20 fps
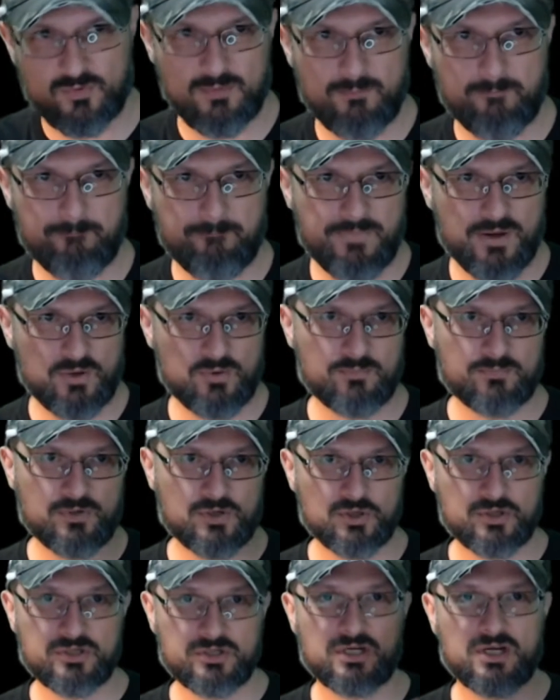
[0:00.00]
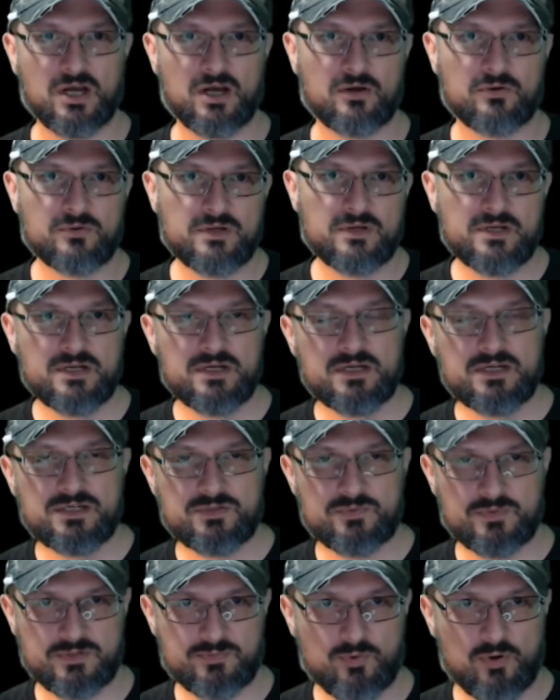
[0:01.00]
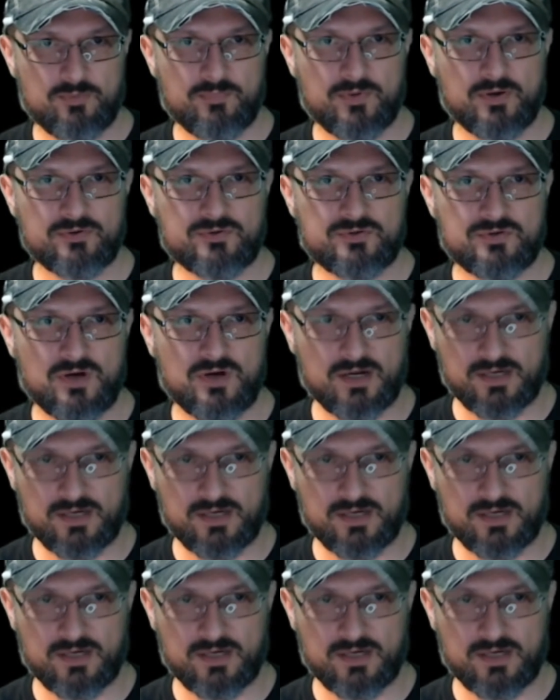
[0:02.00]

boom, good to go. Switch port mode trunk.